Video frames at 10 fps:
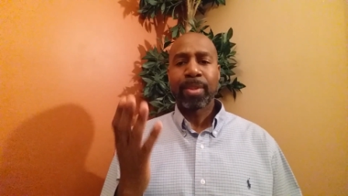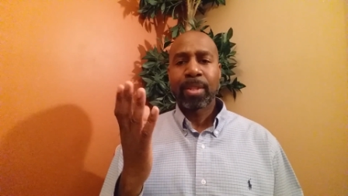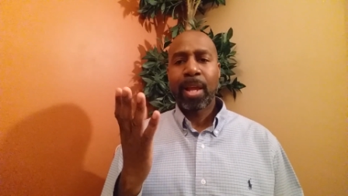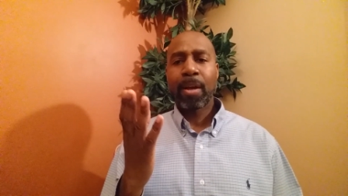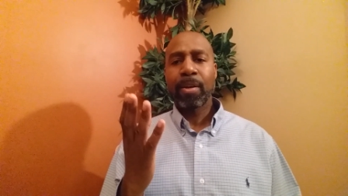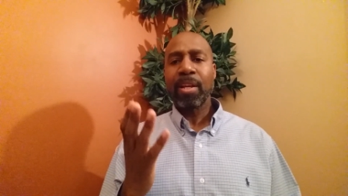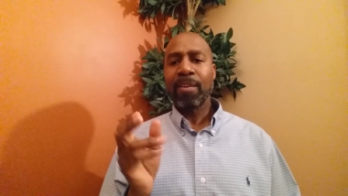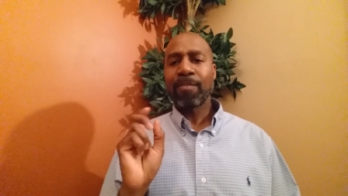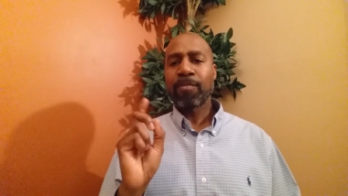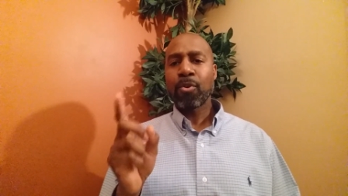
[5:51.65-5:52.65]
Now,
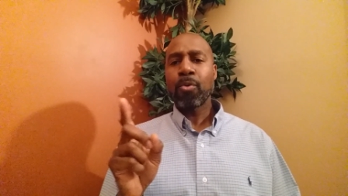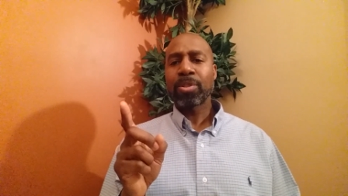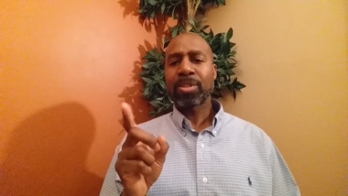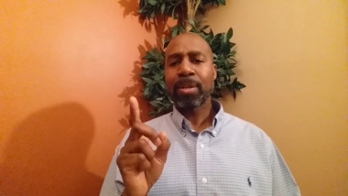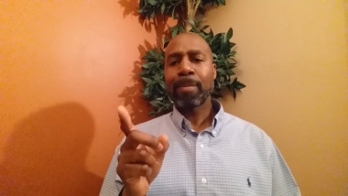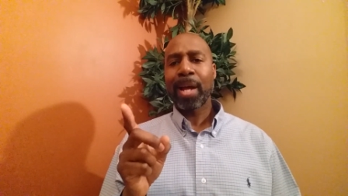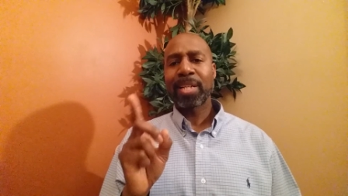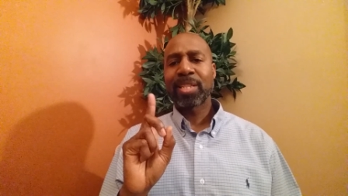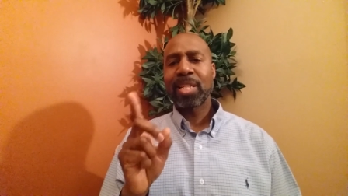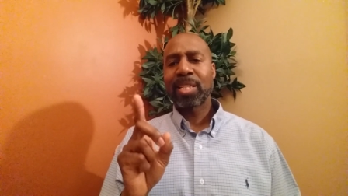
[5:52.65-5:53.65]
if of course if
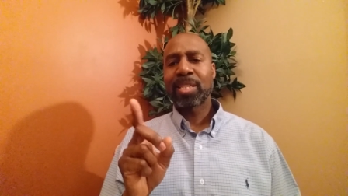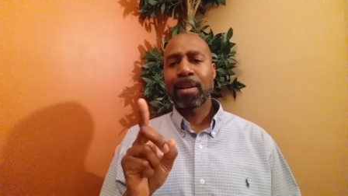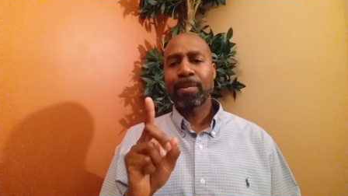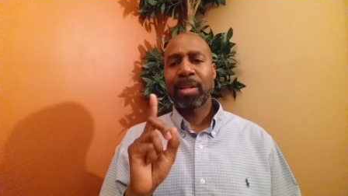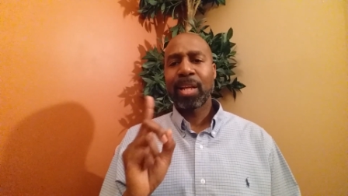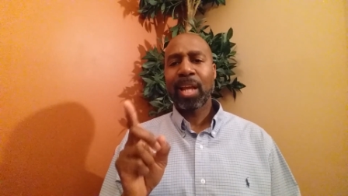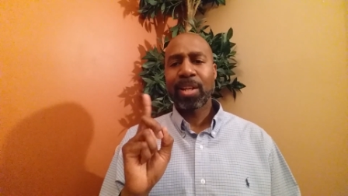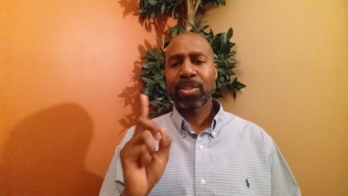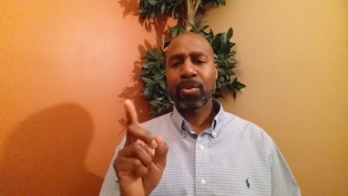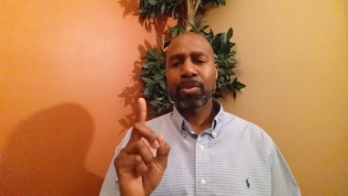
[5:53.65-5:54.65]
somebody is teaching something and they
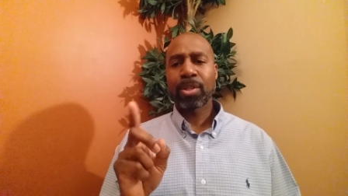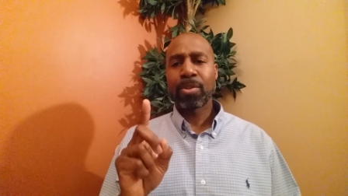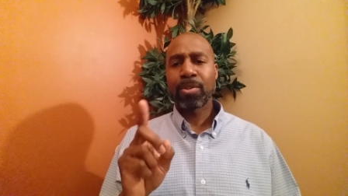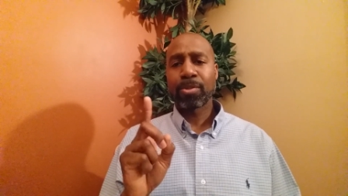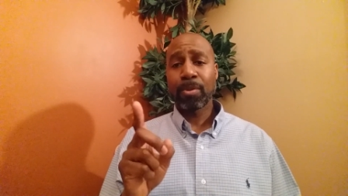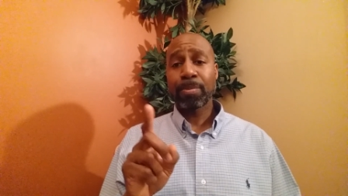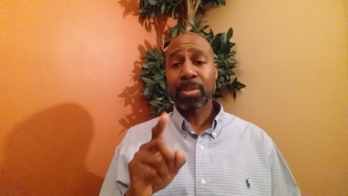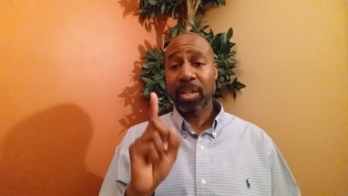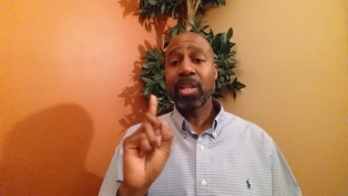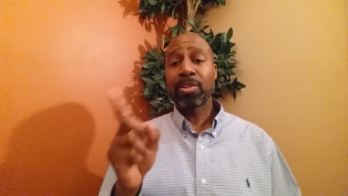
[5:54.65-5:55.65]
can't show it to you in the
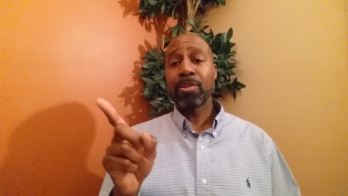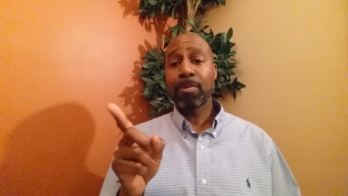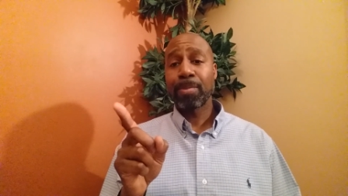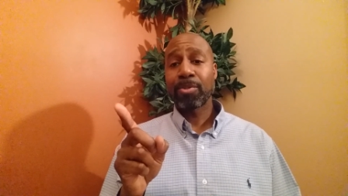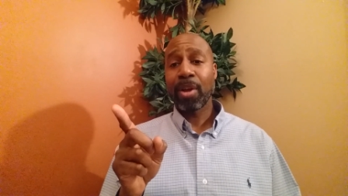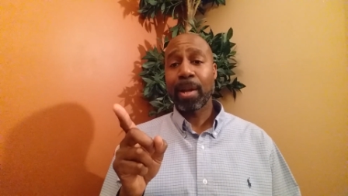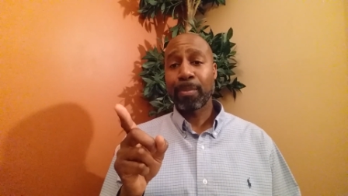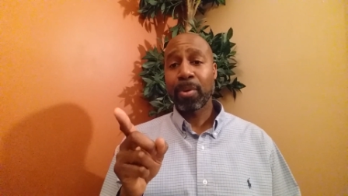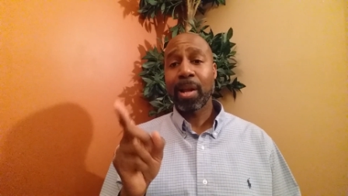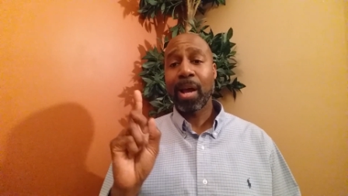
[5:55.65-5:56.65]
scriptures, then they should be trying
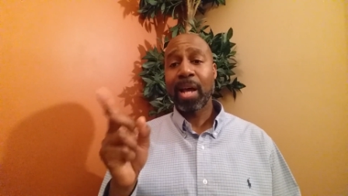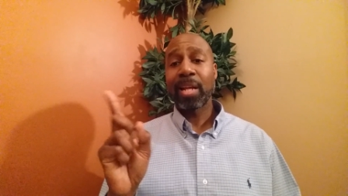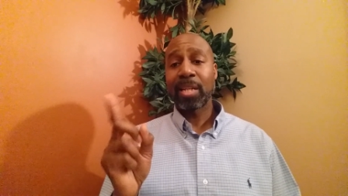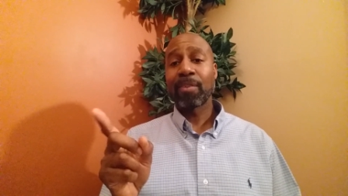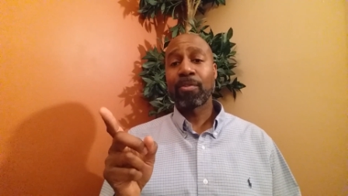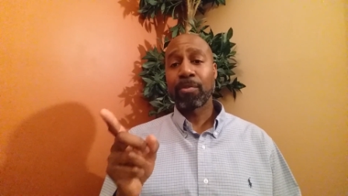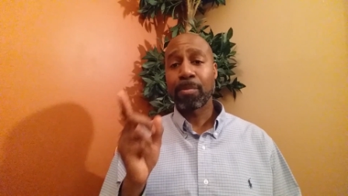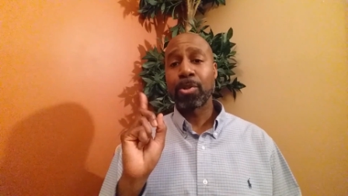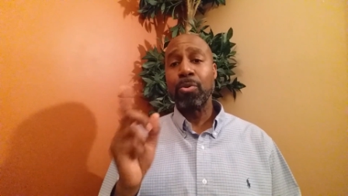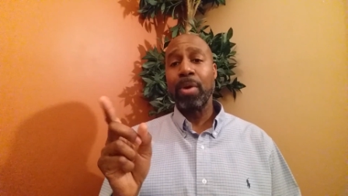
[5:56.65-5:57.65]
to point out how they different
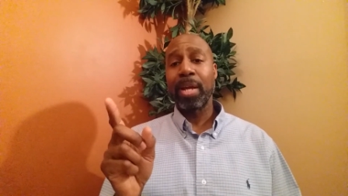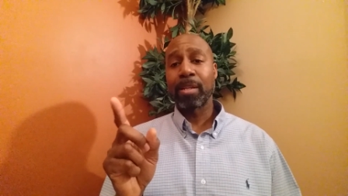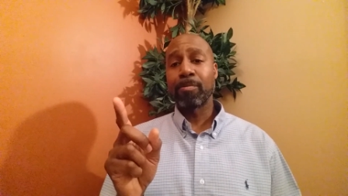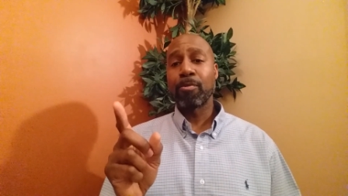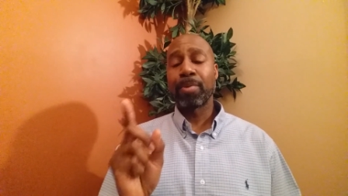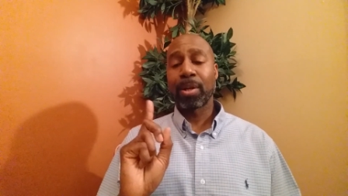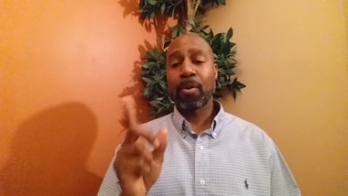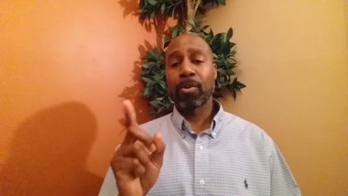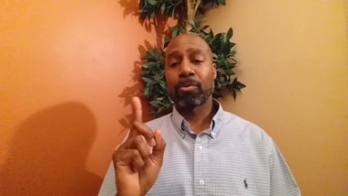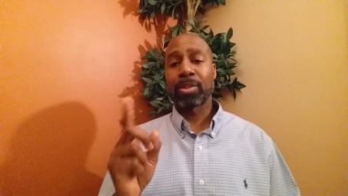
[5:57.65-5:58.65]
from the New Age movement and
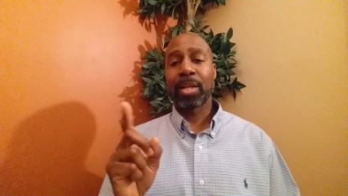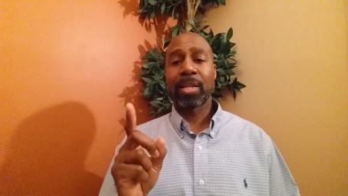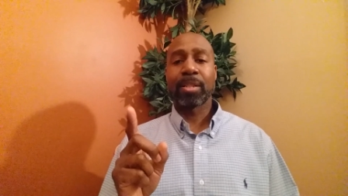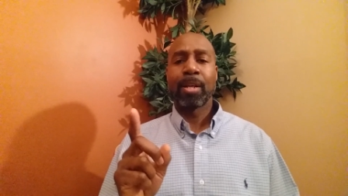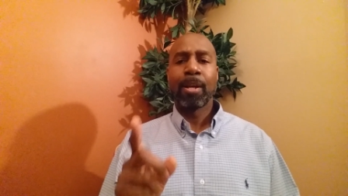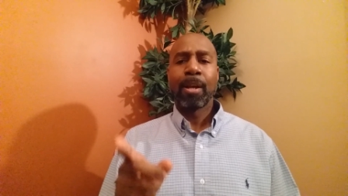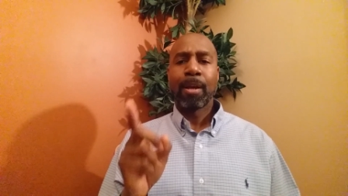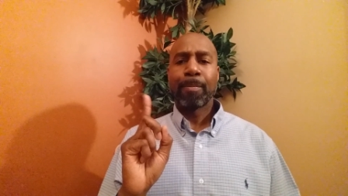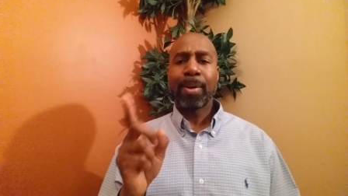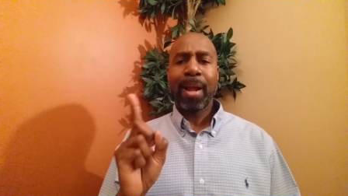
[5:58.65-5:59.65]
all those things.
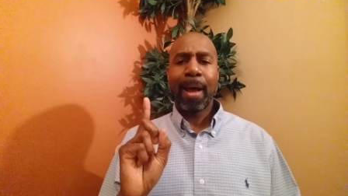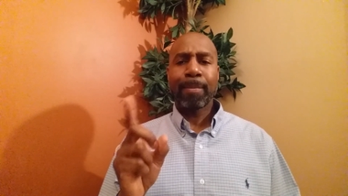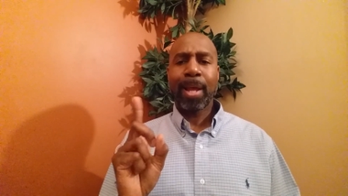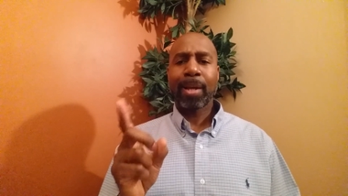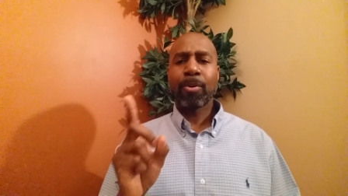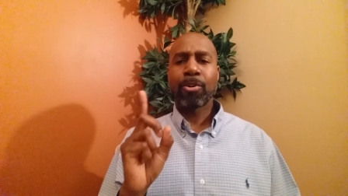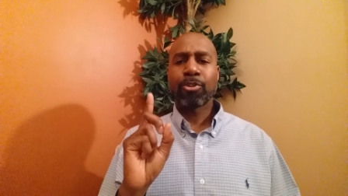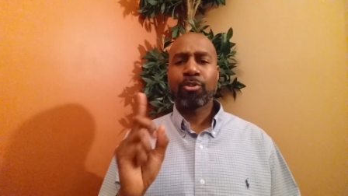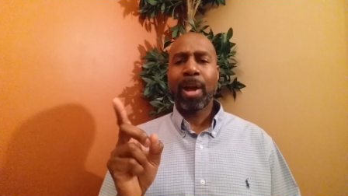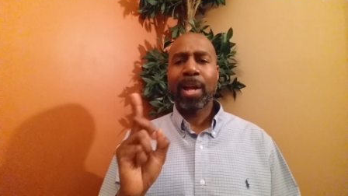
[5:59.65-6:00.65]
But I'm not going
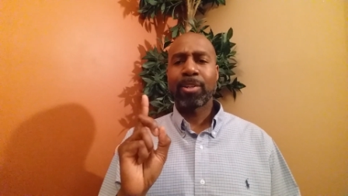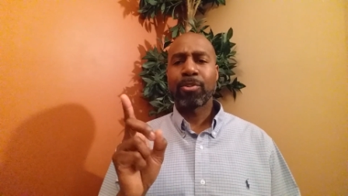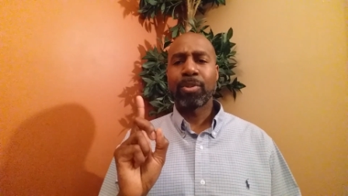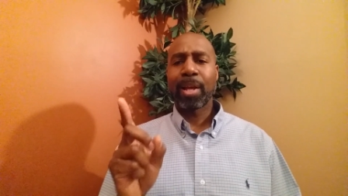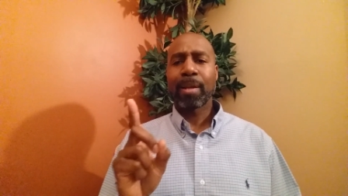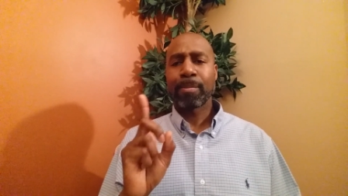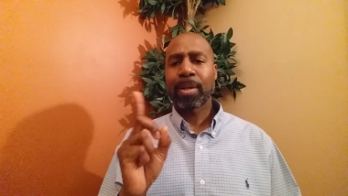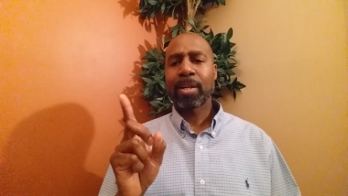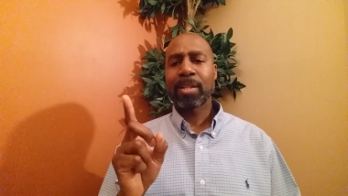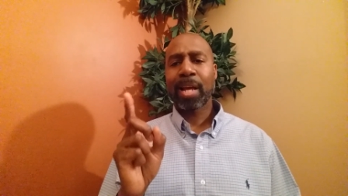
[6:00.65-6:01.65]
to try to do that
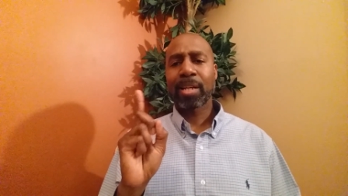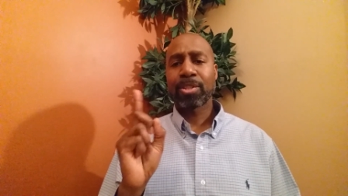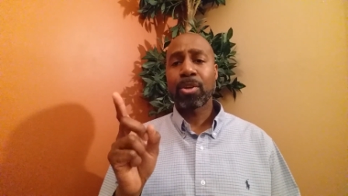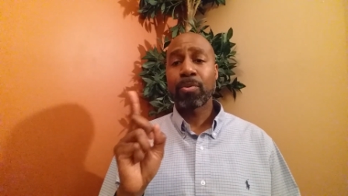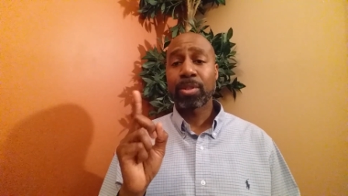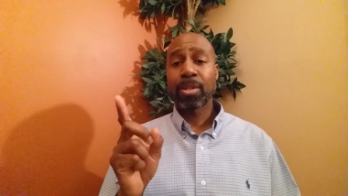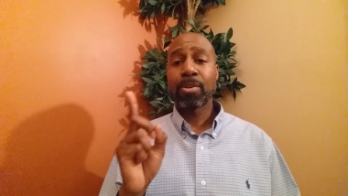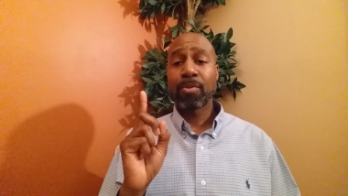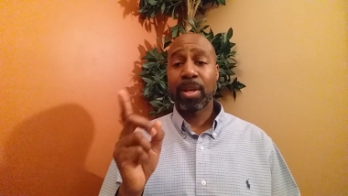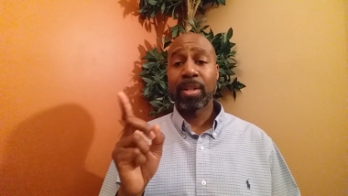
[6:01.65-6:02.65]
because I can show it to
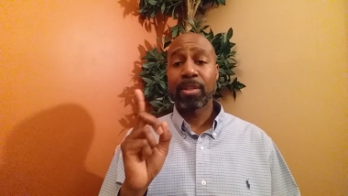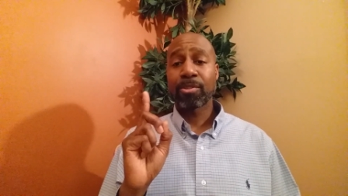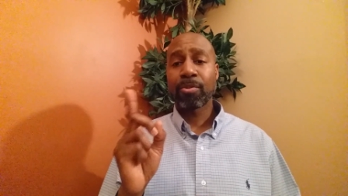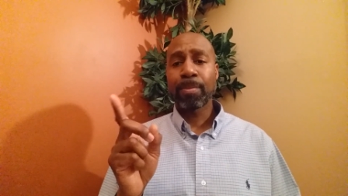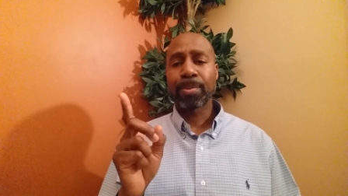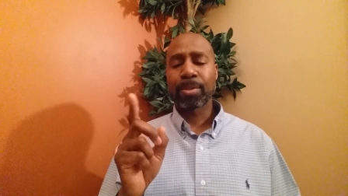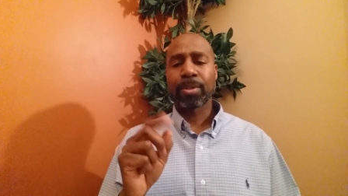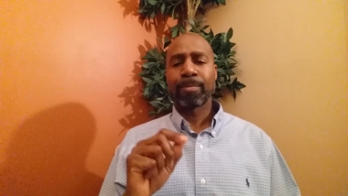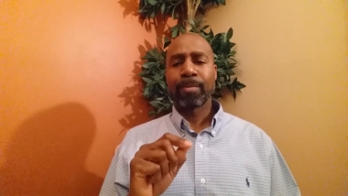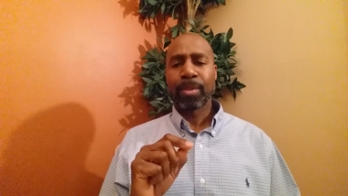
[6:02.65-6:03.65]
you in the scriptures